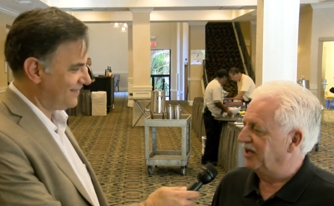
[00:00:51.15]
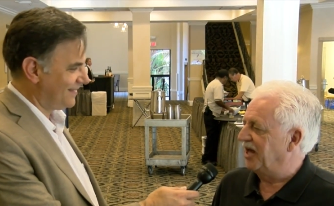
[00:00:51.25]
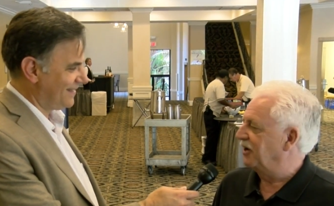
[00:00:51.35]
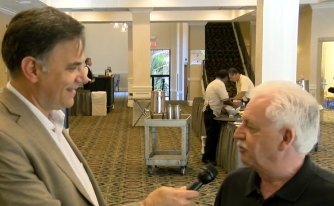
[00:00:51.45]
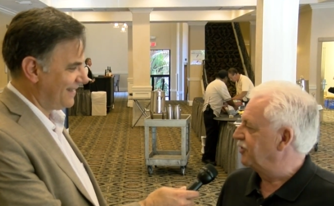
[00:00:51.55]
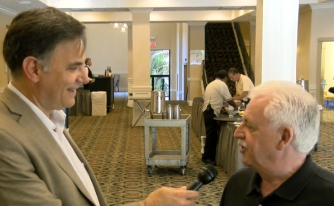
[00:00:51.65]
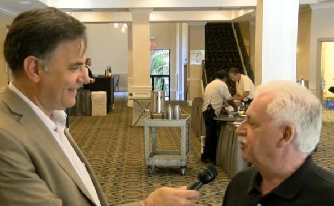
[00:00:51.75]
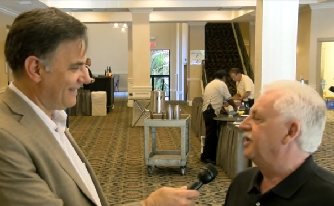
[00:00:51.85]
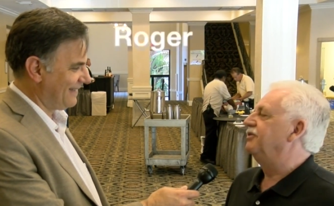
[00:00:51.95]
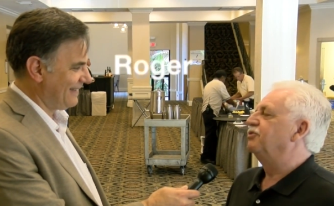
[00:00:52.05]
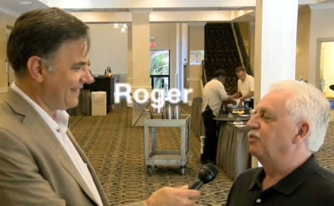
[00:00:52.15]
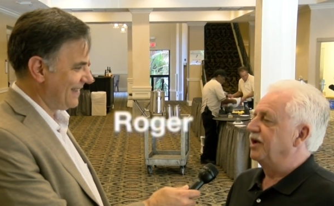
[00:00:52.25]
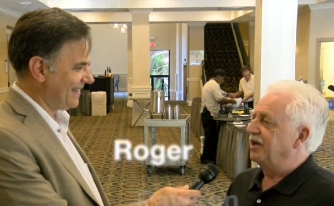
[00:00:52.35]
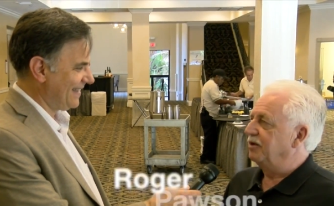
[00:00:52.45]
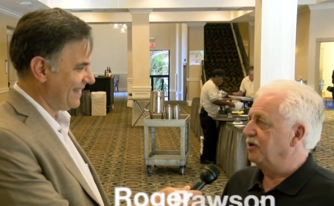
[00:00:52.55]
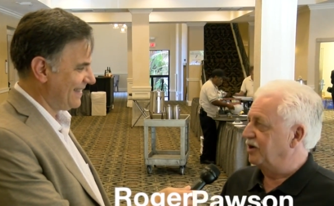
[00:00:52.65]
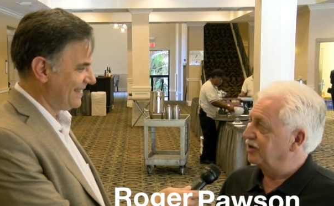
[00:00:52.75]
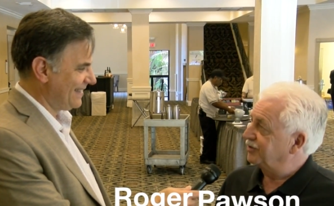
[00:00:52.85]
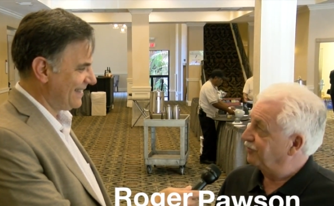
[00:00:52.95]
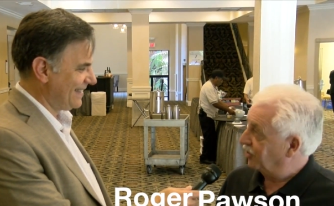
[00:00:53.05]
Speaker 1: be candid with you, we're here
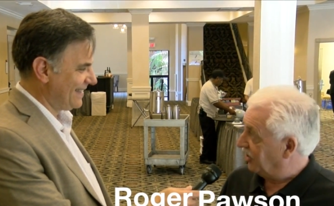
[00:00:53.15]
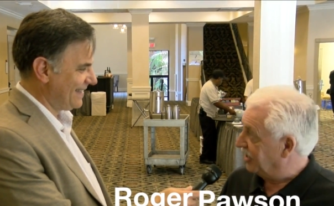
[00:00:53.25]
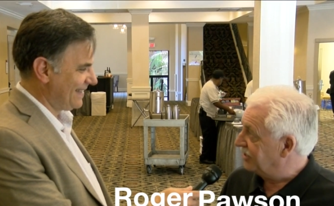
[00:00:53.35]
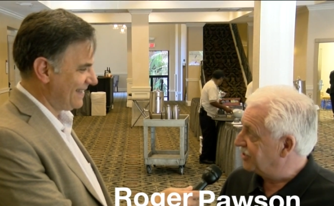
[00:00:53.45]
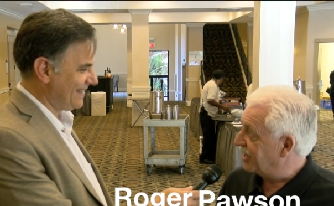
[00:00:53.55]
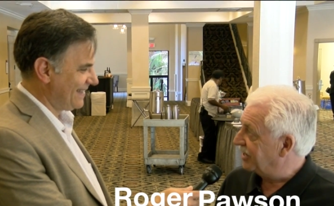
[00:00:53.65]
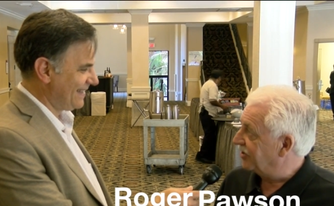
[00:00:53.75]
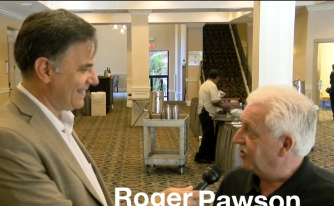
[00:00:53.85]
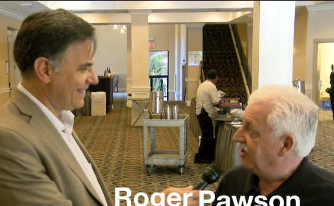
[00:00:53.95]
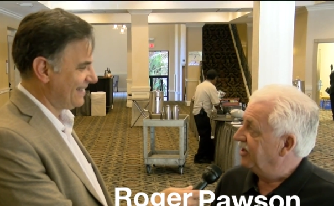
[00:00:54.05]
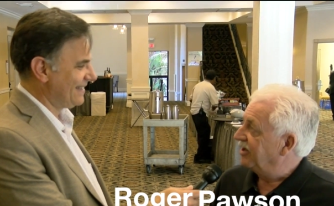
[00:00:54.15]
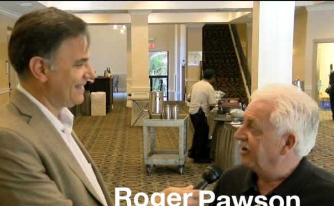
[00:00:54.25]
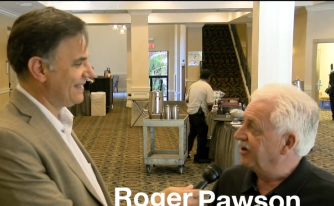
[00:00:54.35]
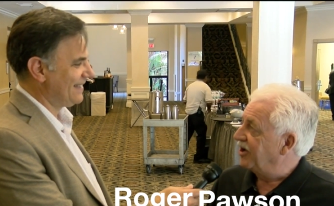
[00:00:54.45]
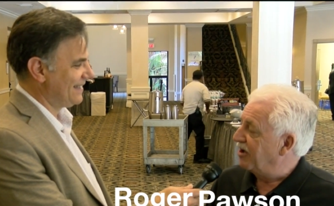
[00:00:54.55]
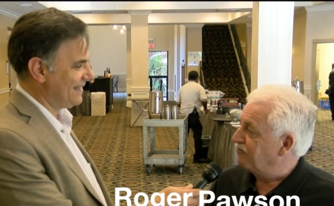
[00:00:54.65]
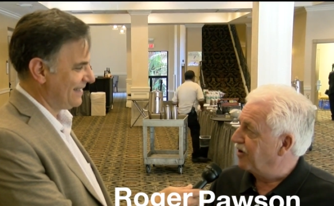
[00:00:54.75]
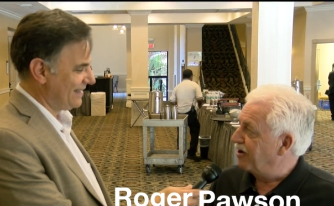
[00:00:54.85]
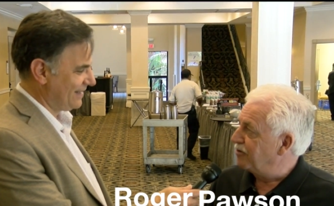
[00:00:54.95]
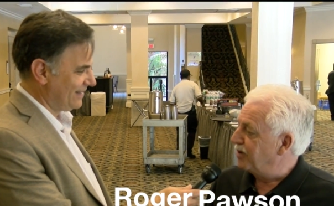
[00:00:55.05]
because of the Cleantech
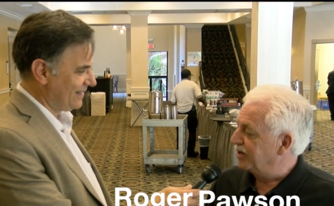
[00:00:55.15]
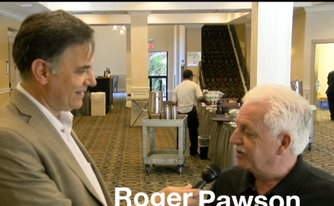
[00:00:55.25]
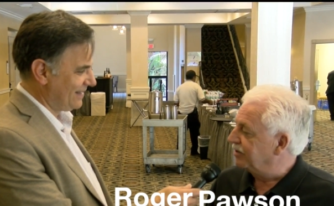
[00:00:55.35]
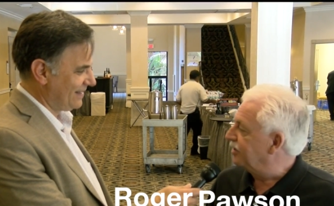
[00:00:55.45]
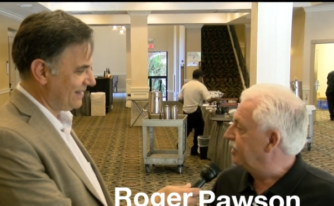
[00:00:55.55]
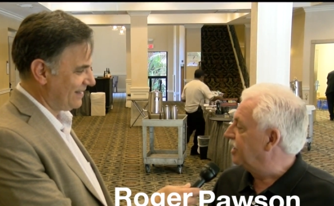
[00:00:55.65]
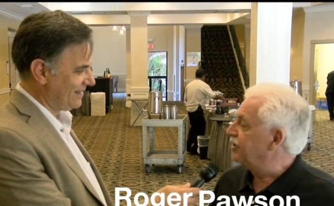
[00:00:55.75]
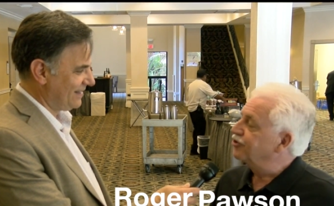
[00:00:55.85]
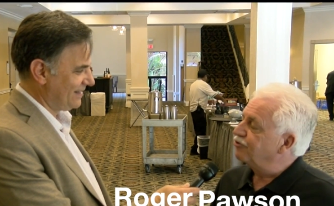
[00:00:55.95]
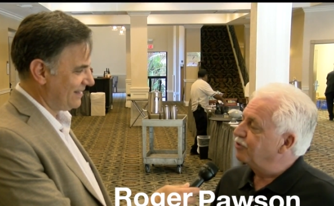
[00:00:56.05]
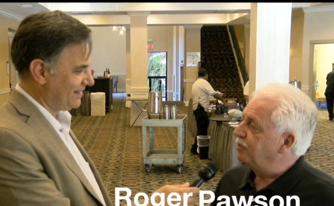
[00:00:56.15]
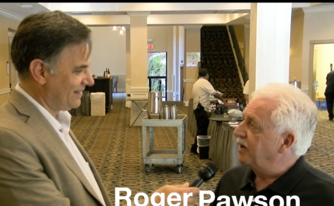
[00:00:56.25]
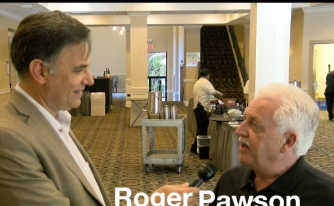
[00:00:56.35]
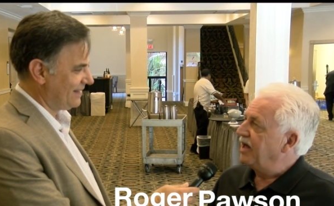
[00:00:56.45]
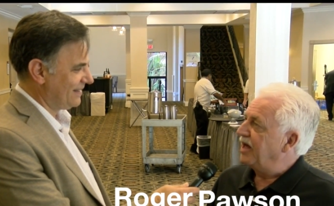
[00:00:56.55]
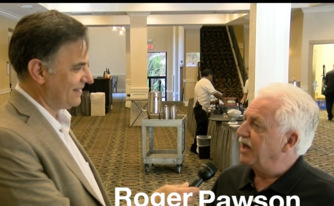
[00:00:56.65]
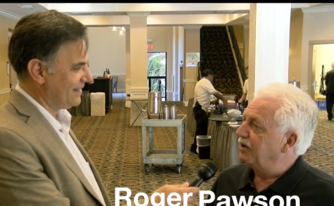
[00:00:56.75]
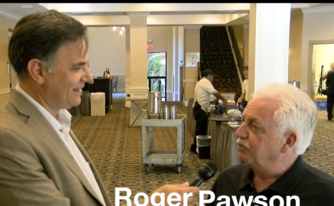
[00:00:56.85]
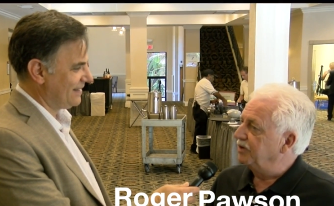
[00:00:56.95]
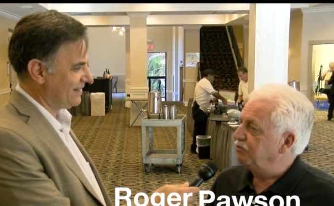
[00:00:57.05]
environmental group,
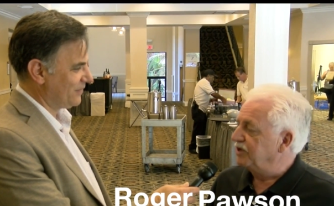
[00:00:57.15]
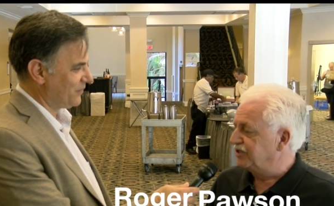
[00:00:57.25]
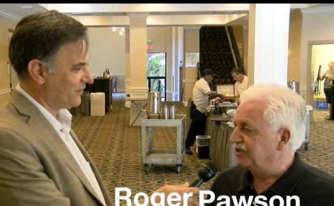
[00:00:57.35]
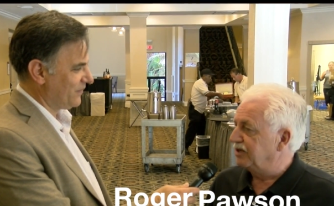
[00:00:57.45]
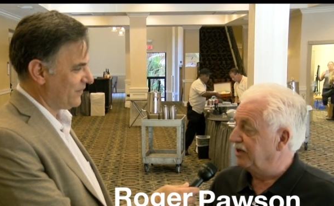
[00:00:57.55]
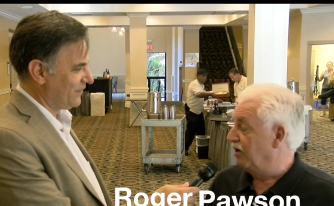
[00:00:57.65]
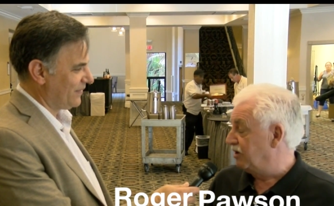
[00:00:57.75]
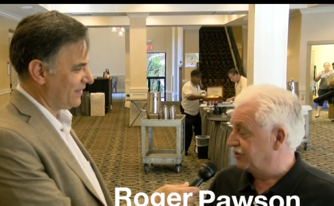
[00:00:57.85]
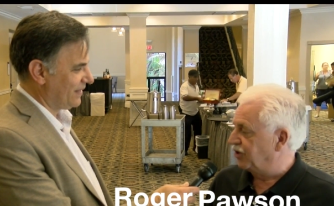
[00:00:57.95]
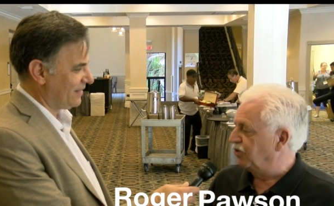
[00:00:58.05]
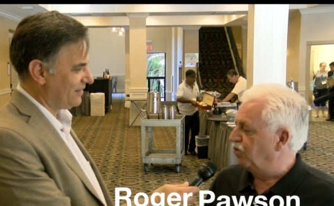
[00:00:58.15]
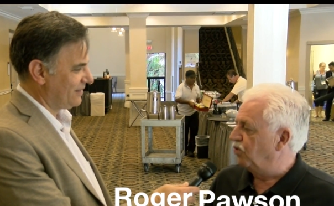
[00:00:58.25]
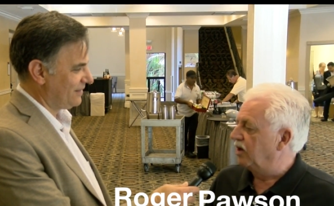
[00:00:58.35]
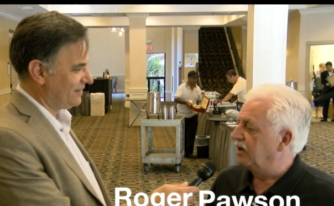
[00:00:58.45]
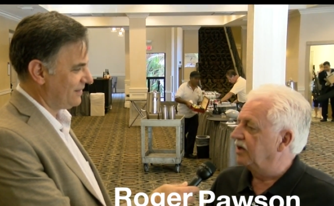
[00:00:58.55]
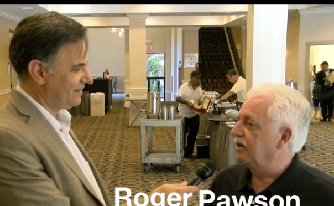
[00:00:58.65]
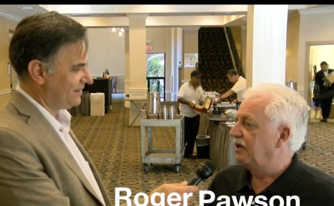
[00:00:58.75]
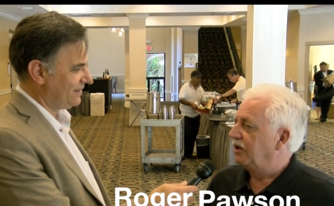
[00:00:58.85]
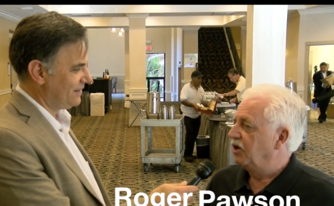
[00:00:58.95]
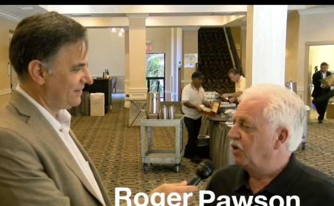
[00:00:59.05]
and we recently also,
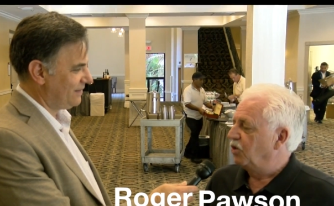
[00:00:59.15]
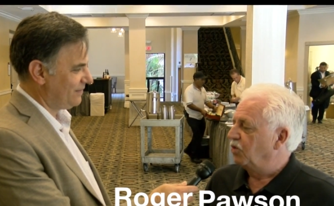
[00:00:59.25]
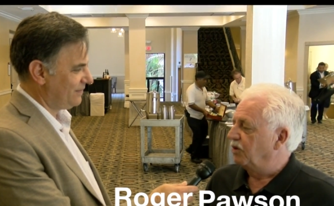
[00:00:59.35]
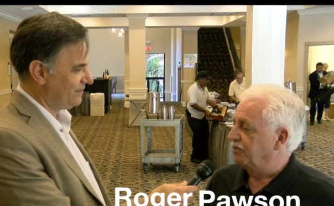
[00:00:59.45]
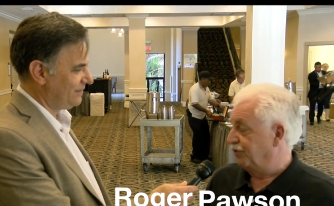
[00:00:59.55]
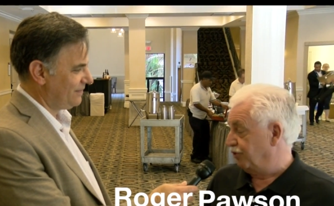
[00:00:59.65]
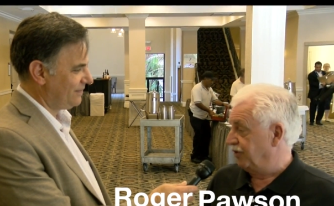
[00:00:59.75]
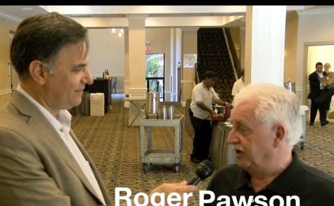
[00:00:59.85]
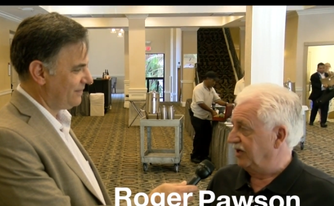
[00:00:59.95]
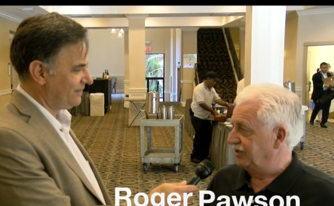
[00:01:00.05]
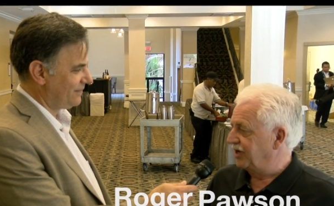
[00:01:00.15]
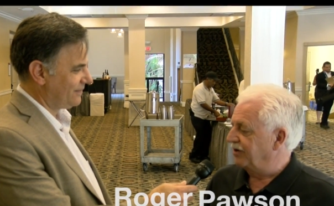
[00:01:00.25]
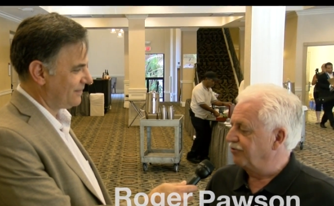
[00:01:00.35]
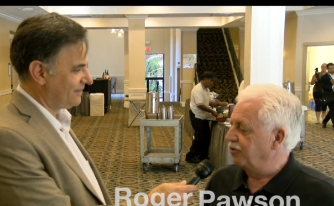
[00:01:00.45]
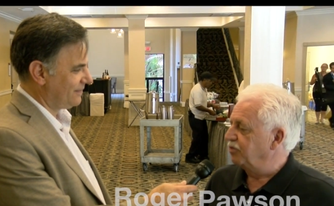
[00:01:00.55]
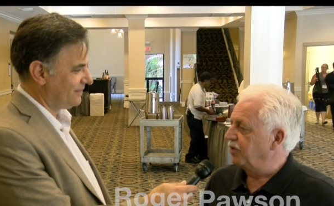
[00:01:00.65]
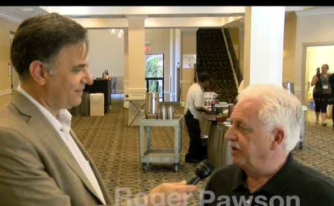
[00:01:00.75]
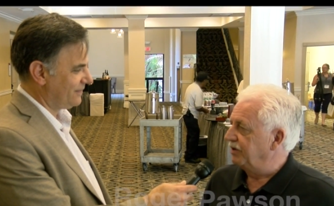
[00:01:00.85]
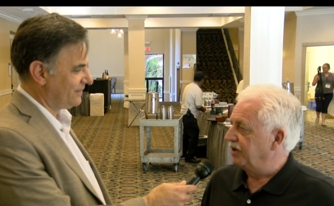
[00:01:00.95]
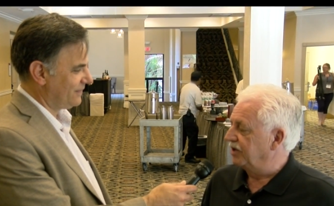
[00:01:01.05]
through the Cleantech group,
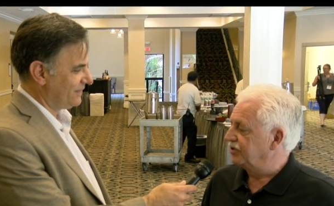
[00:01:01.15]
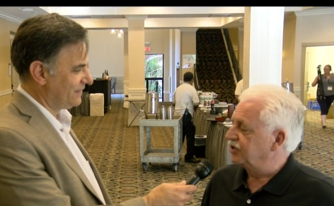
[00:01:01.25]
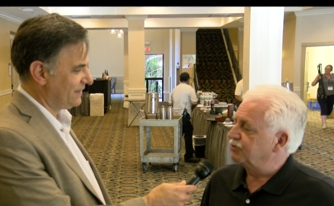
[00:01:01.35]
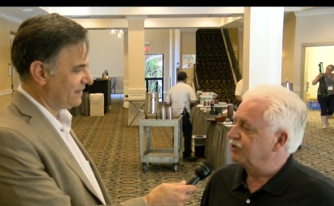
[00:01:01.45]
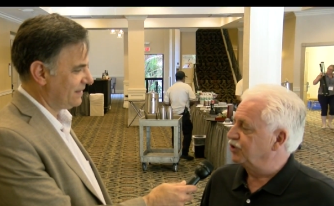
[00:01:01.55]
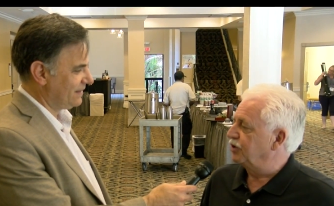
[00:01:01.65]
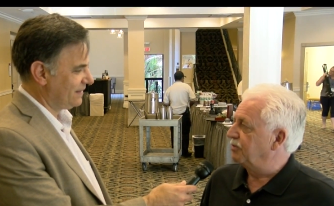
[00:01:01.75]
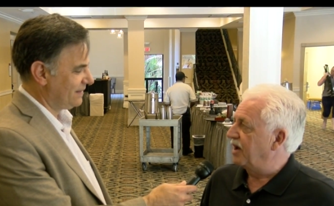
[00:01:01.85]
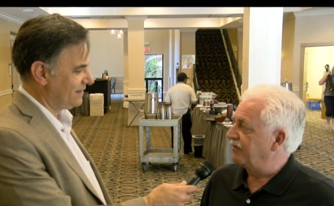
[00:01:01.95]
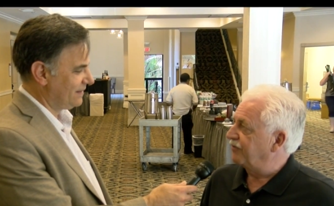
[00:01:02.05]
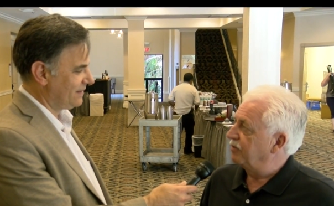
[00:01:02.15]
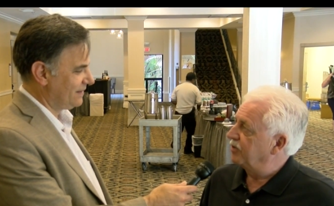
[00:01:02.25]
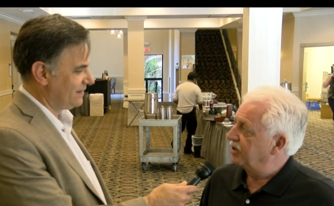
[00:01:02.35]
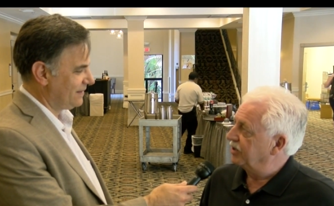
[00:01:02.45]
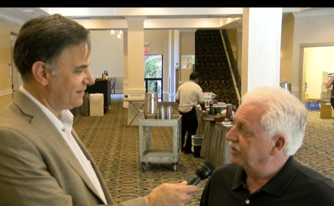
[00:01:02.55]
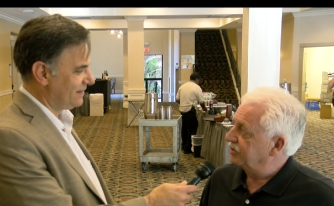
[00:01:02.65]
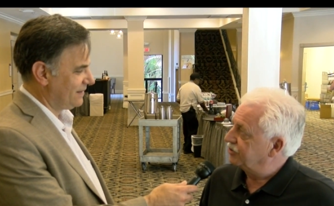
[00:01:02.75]
we just returned back from a